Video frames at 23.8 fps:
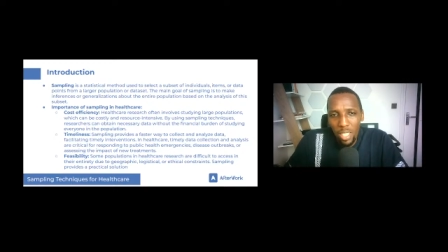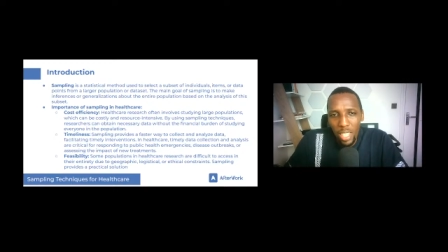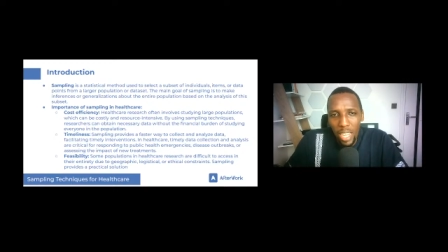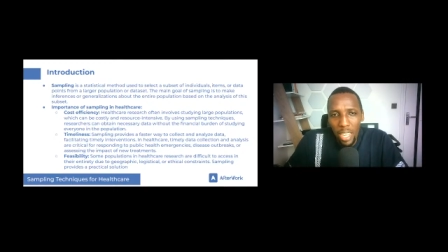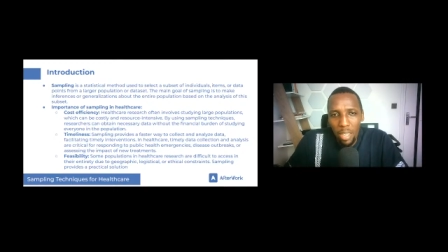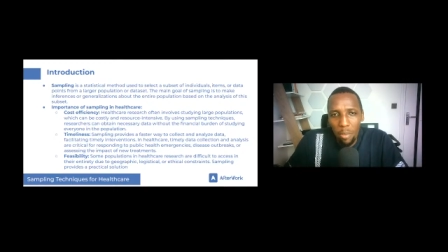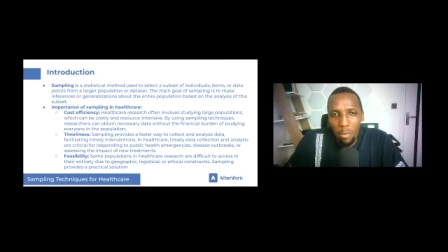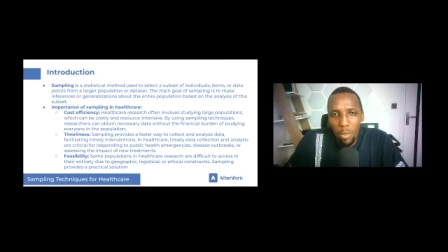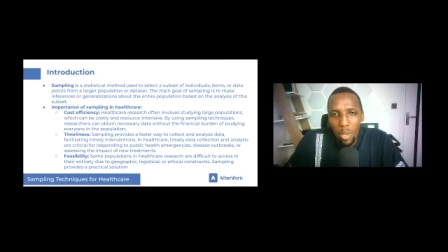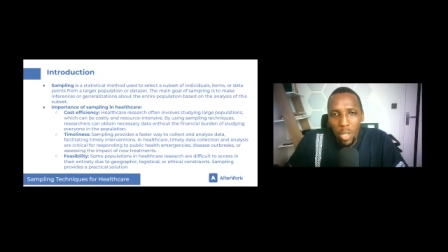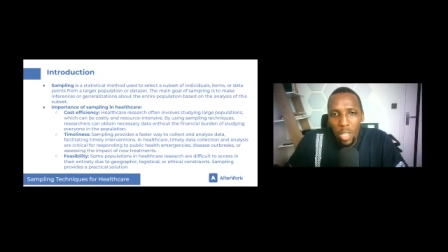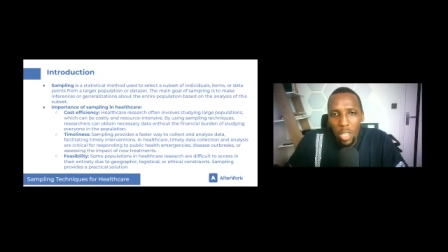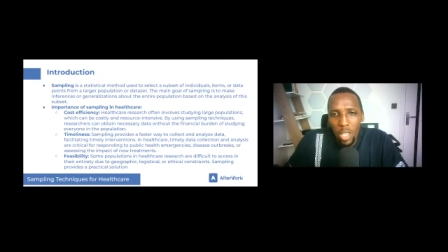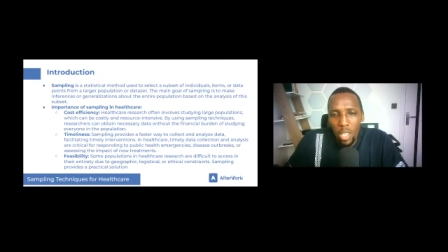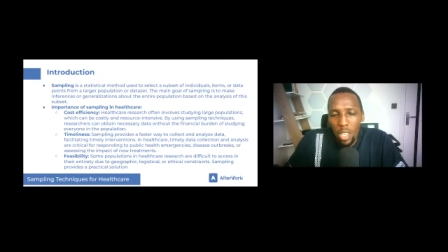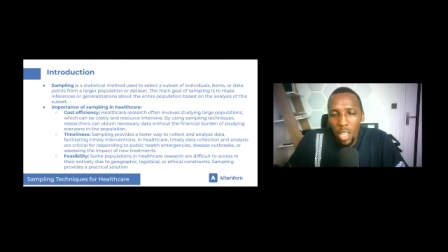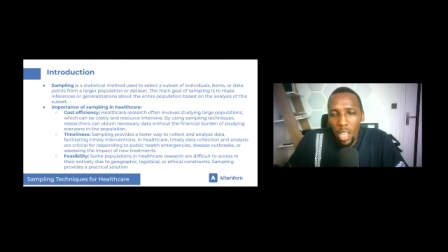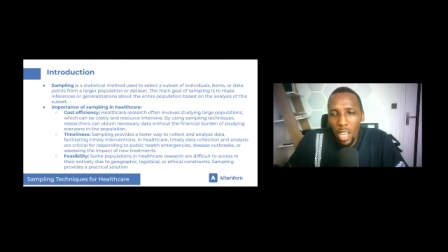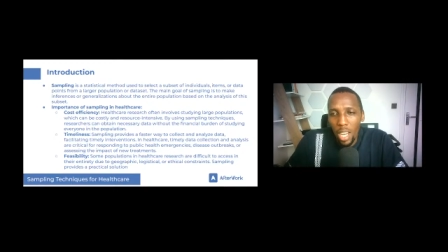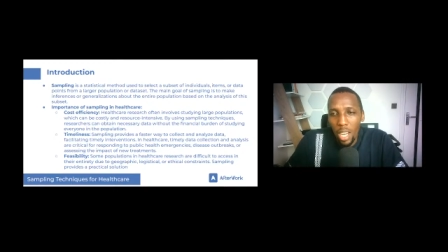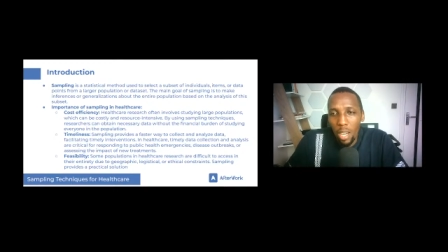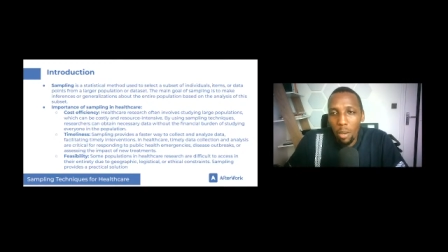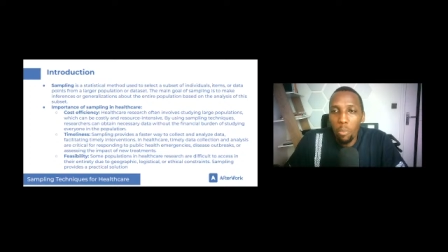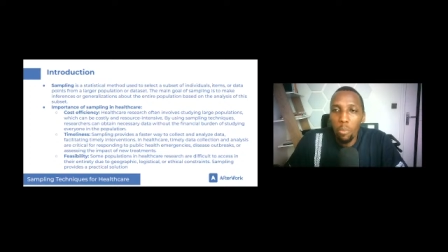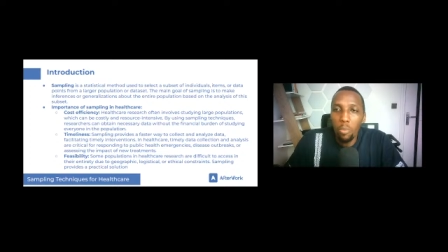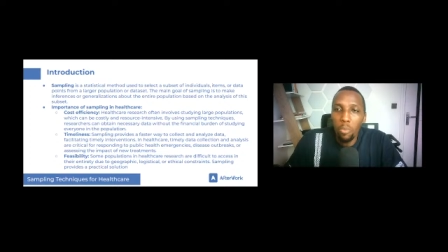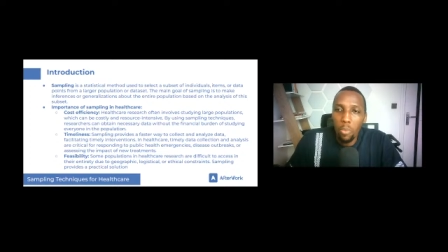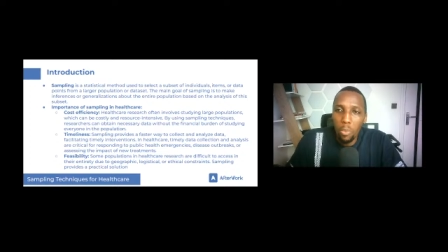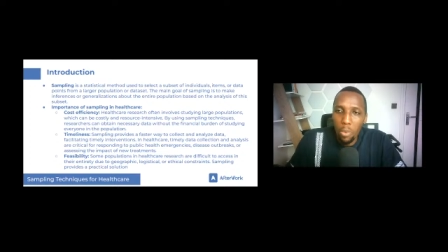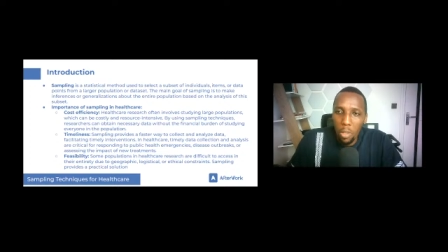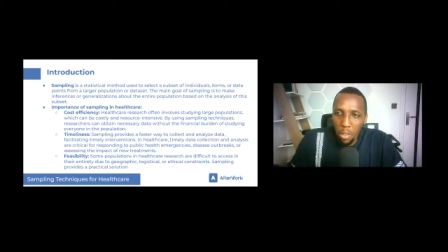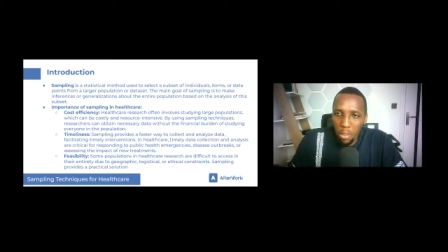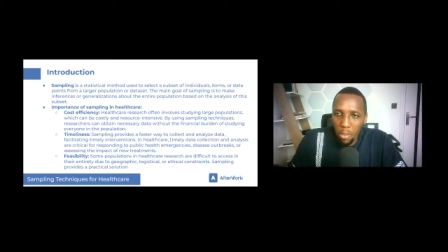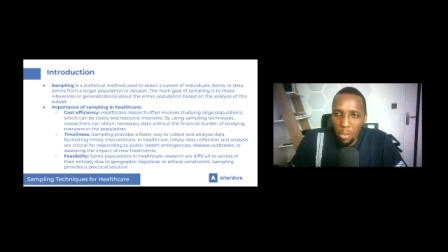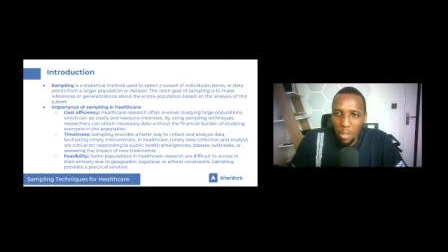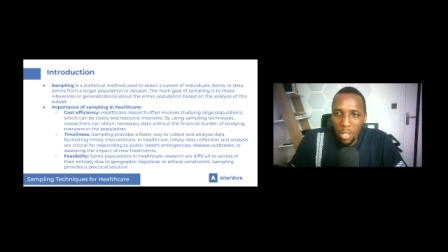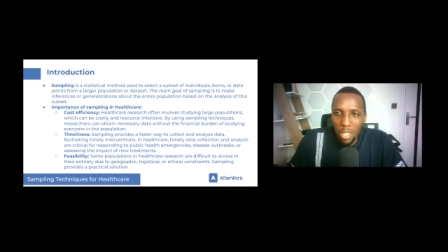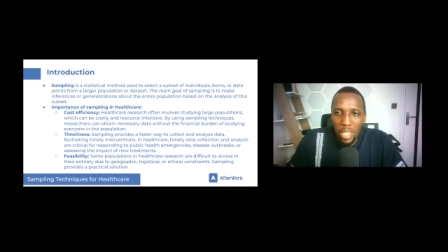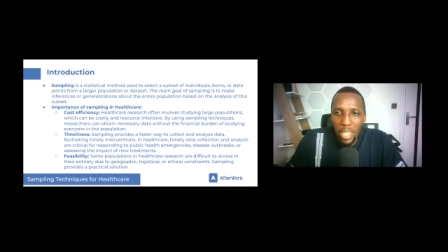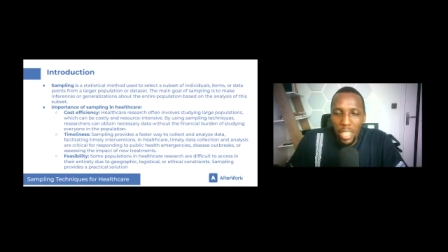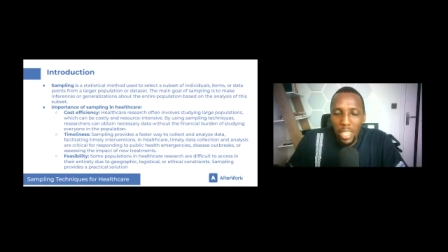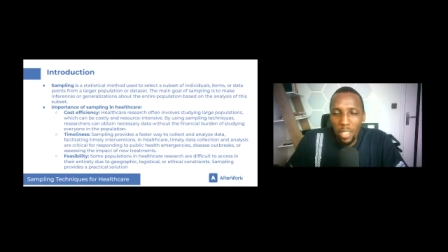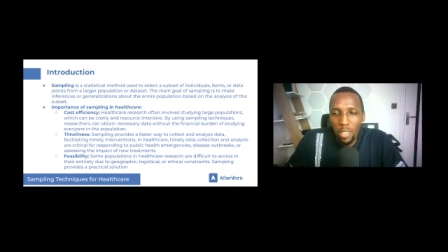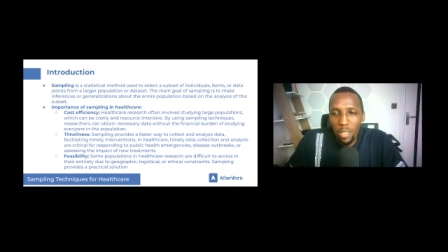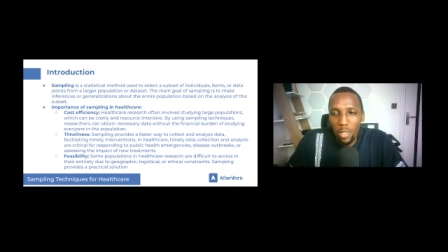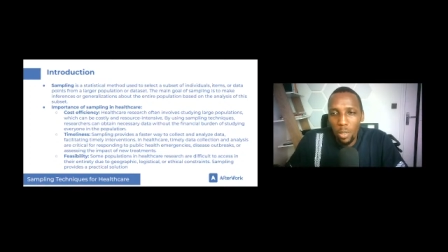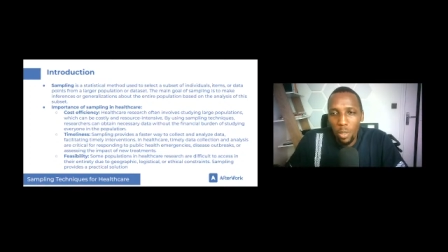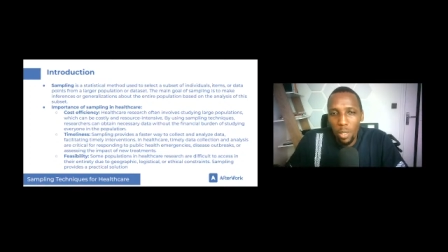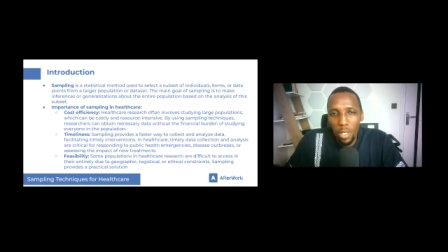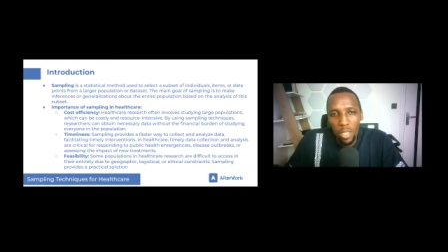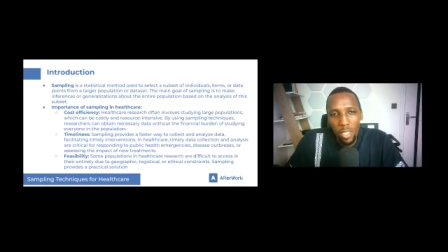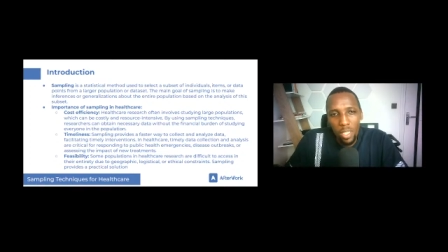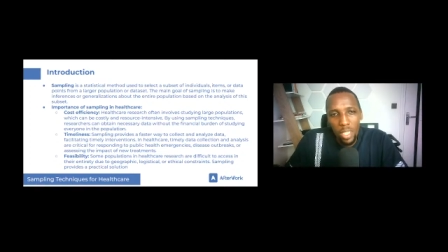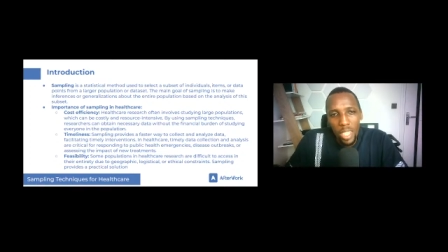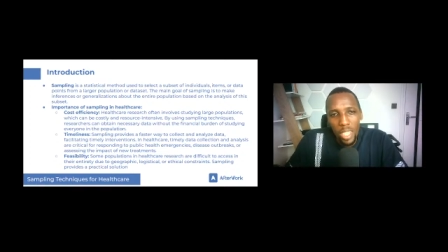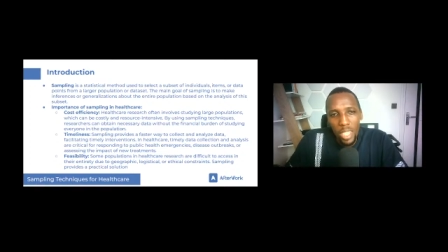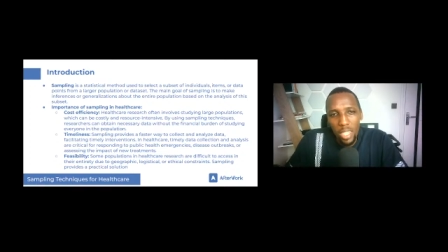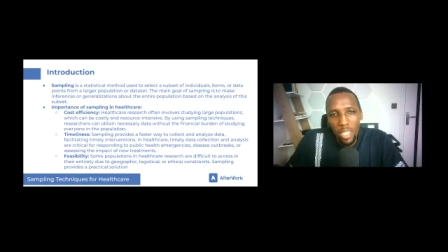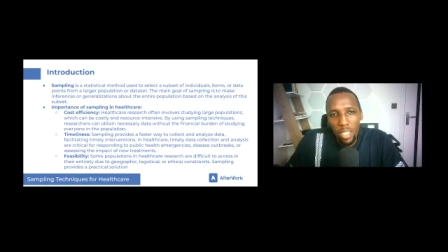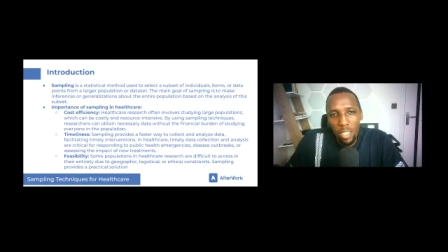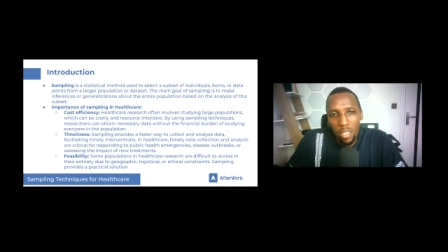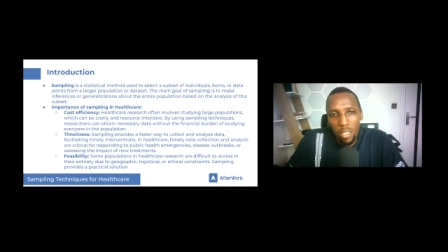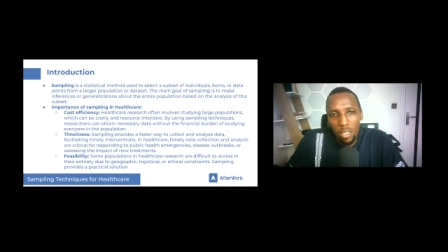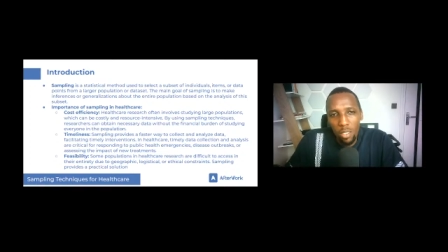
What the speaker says: time with regards to our study.